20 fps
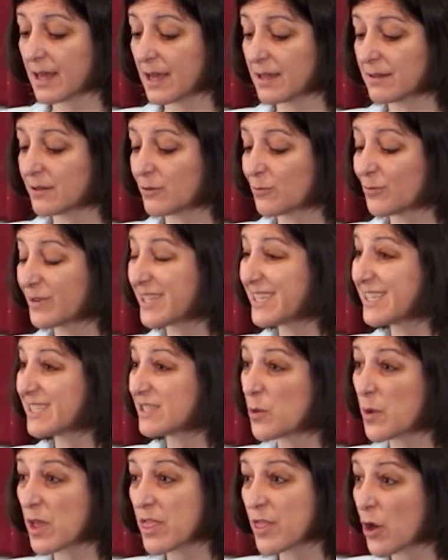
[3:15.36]
that there really is
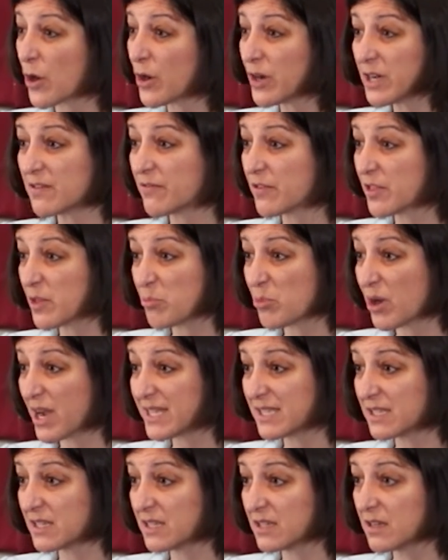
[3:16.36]
no authority for the
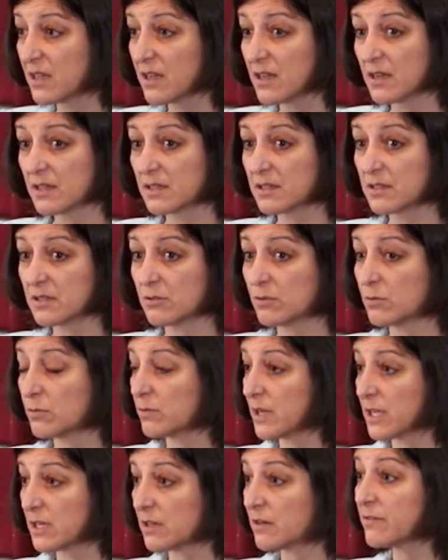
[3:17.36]
president to
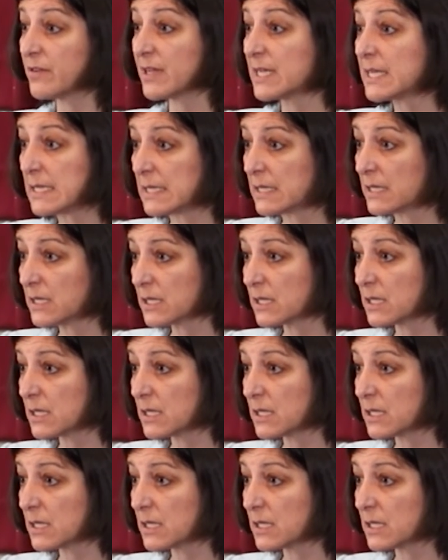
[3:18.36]
intervene